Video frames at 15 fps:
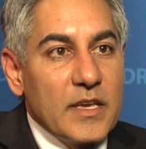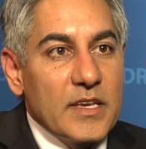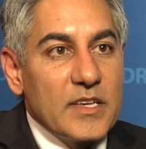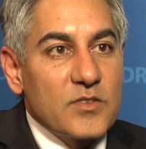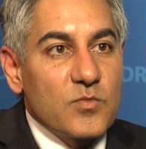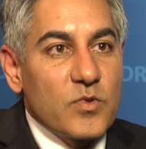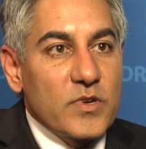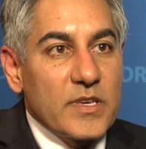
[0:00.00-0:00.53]

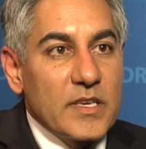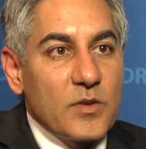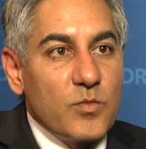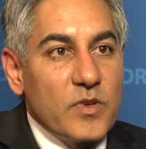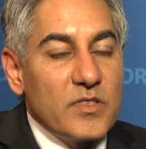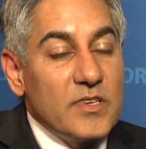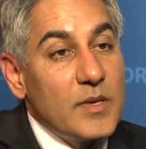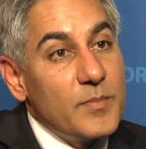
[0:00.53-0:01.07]
is working
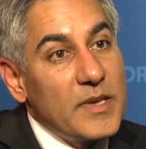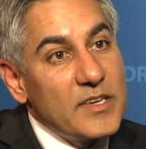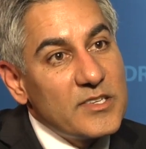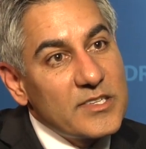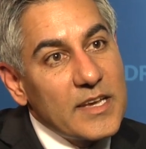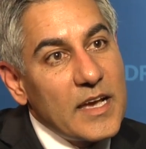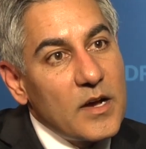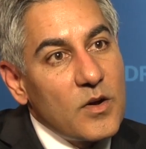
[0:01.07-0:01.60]
with Yiming
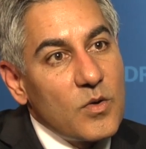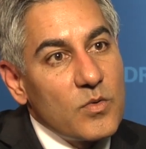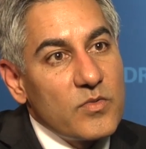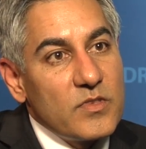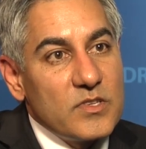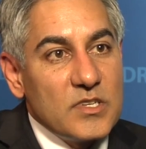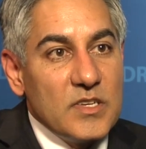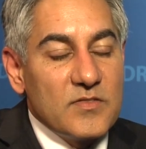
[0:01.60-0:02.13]
Shao,
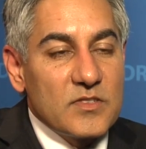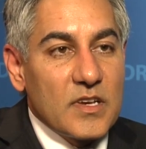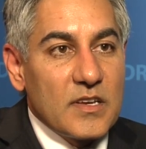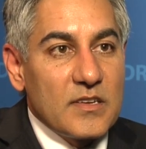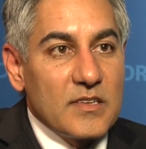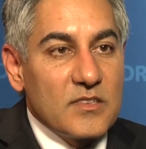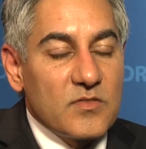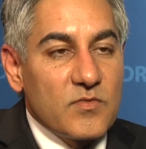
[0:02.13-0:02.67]
the chief
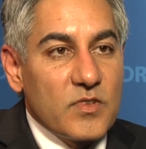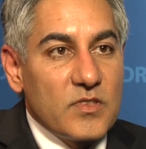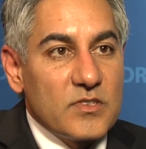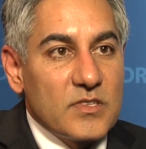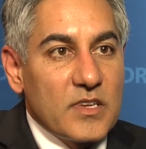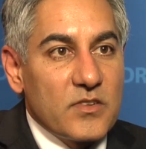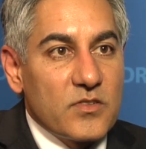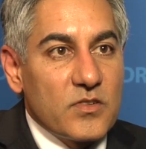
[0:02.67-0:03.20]
scientist for the
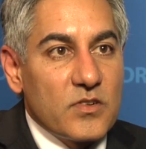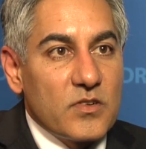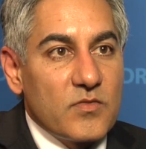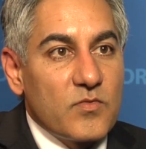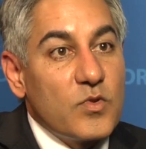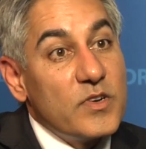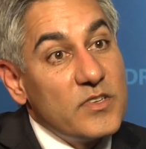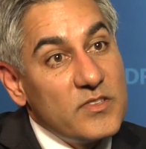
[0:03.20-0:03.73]
Center
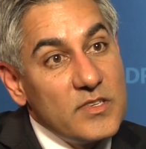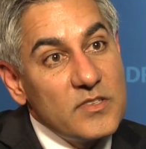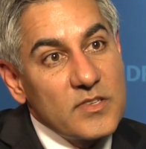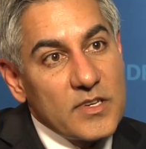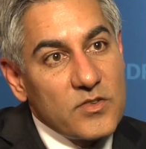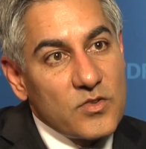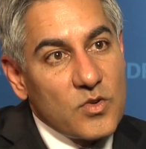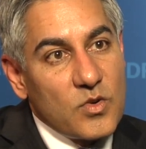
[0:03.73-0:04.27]
for Disease
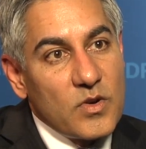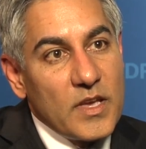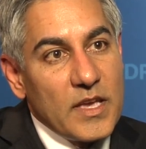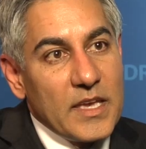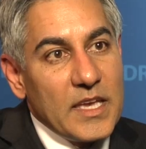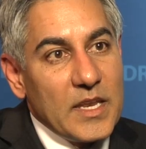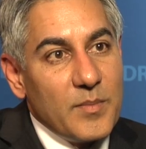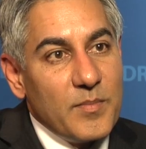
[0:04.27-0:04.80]
Control
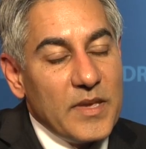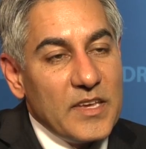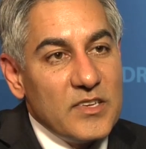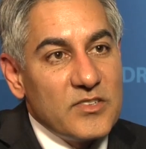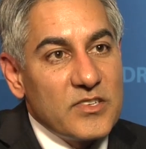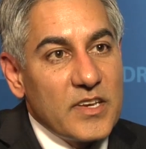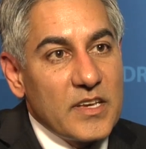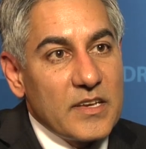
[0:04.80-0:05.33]
in
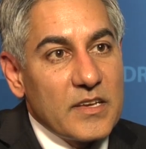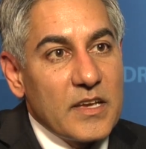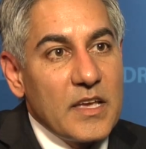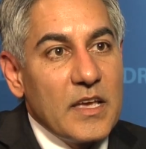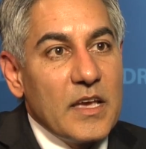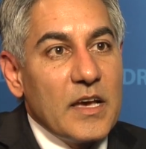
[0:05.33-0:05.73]
Beijing,